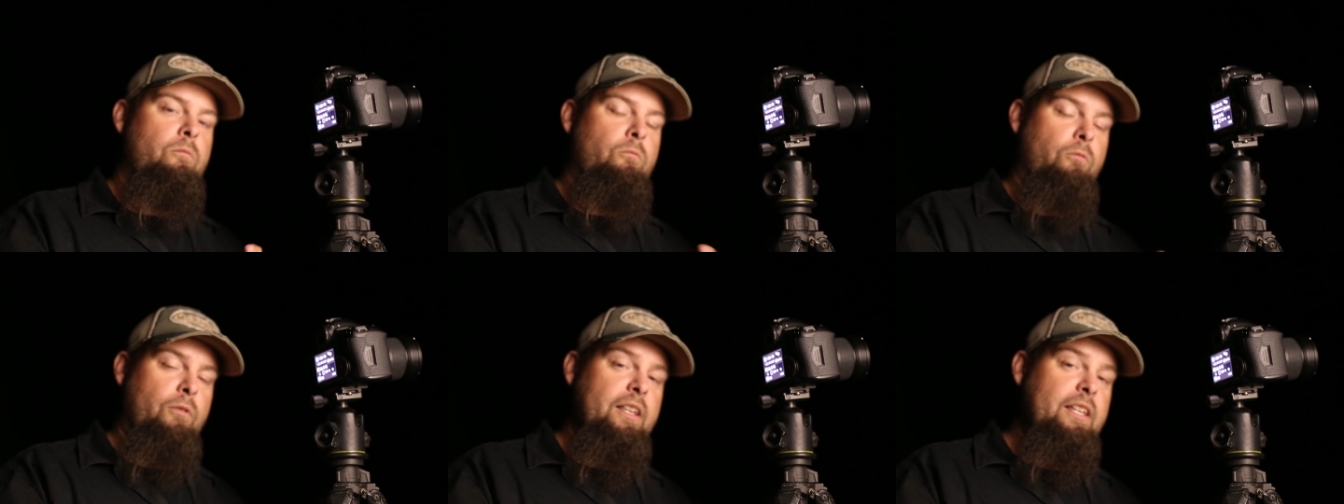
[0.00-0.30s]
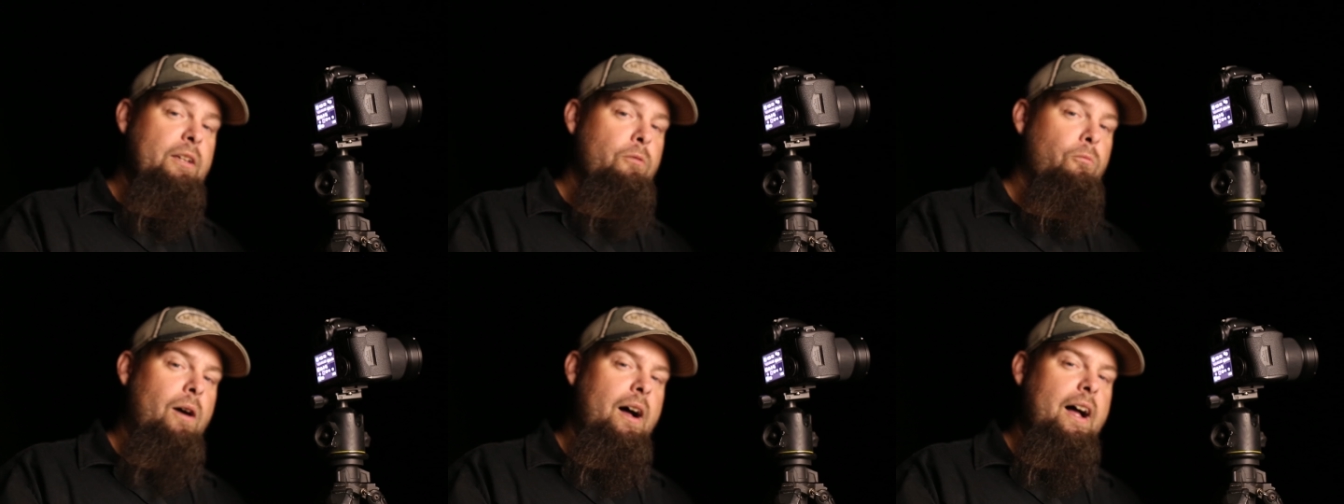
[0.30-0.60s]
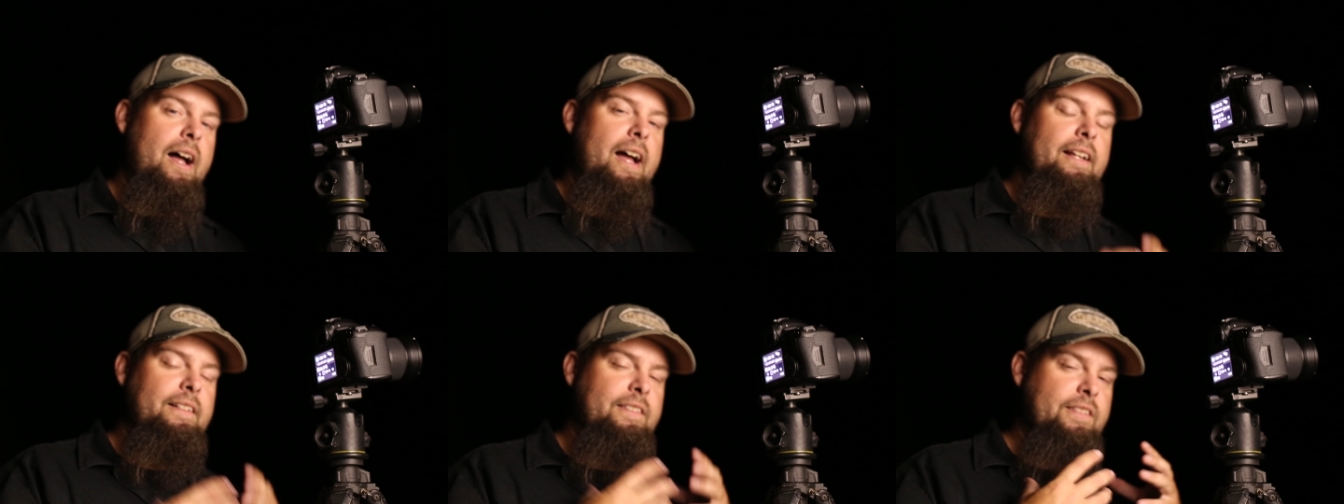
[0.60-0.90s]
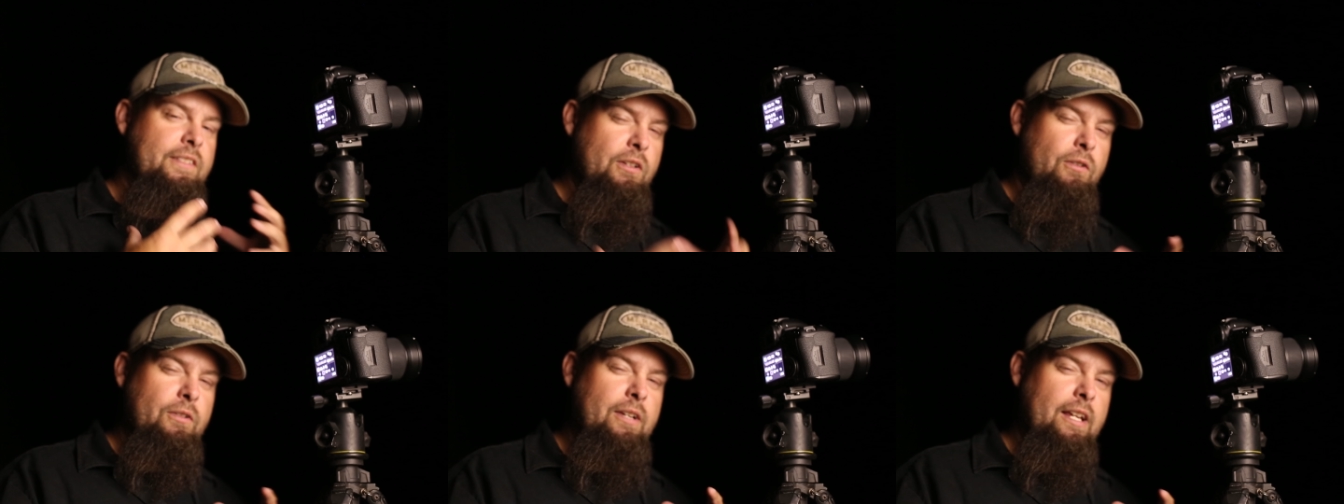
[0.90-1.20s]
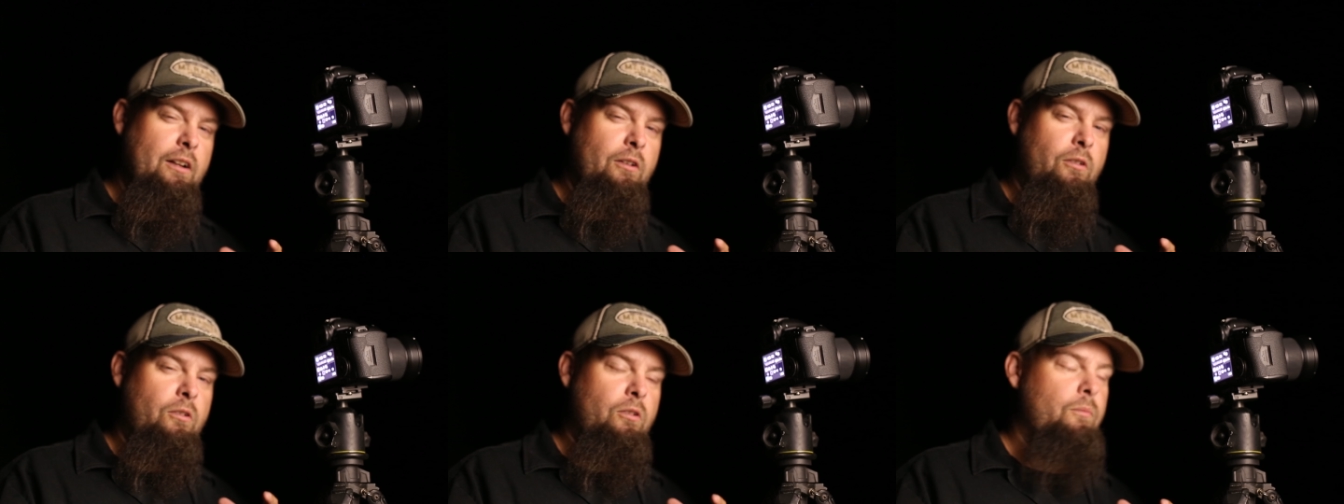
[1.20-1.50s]
really wide,
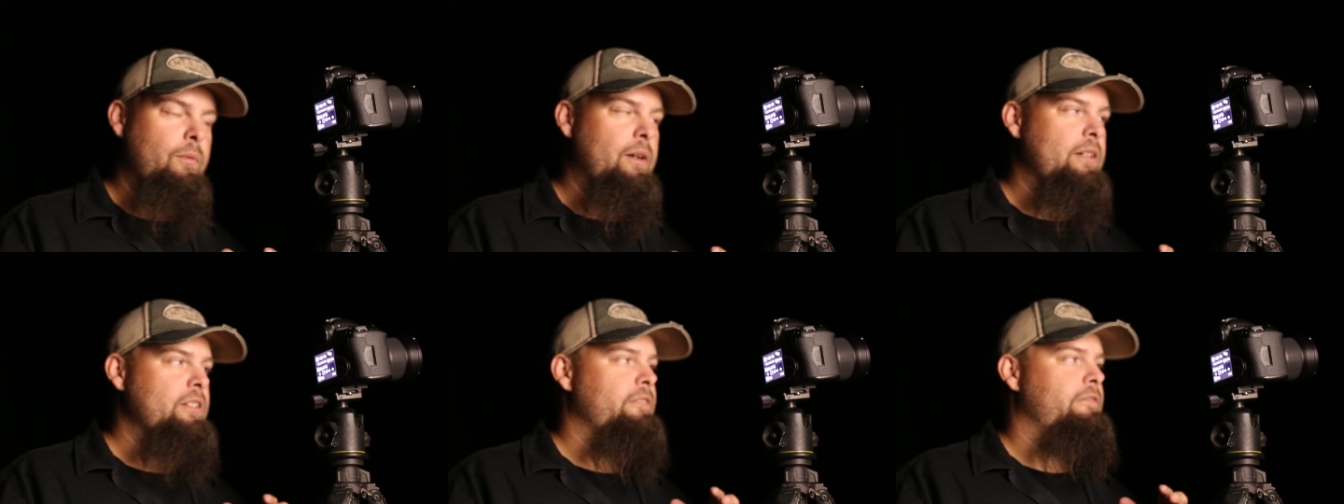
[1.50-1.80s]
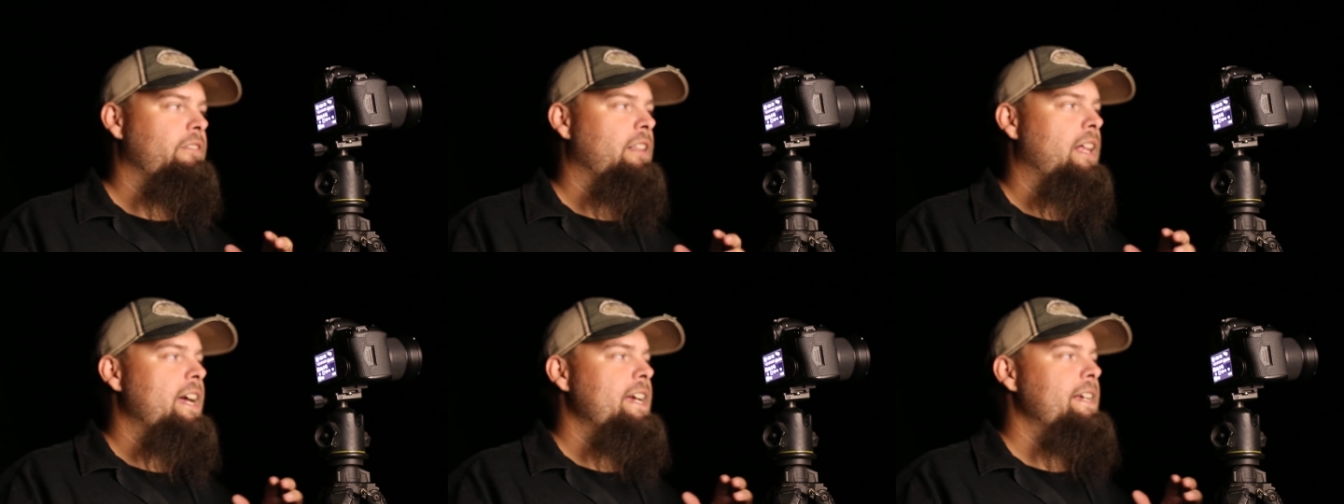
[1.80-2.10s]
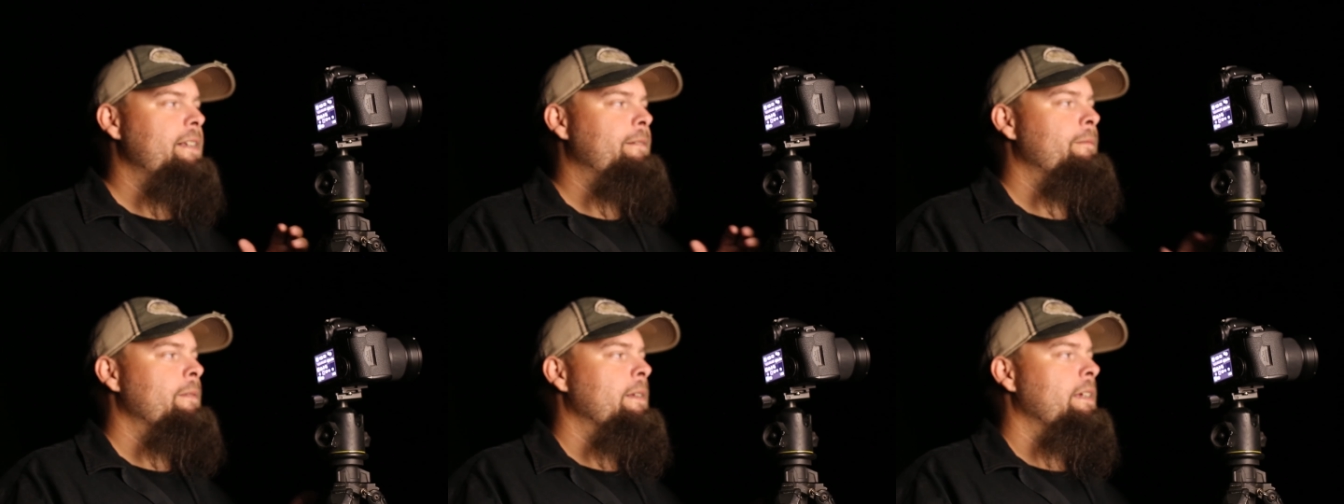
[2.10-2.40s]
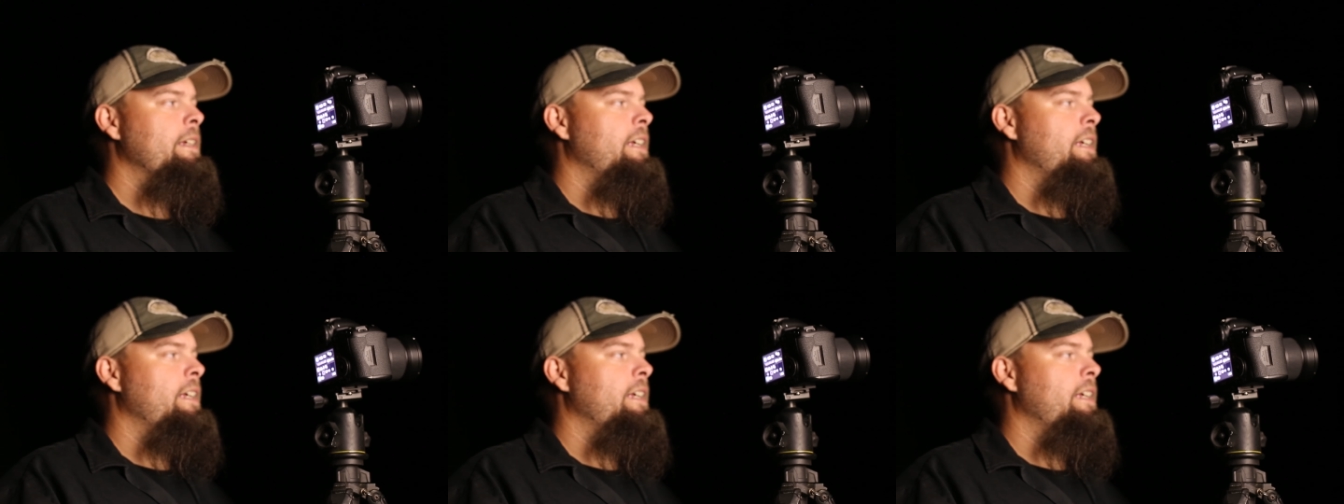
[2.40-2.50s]
soak in a whole bunch of light,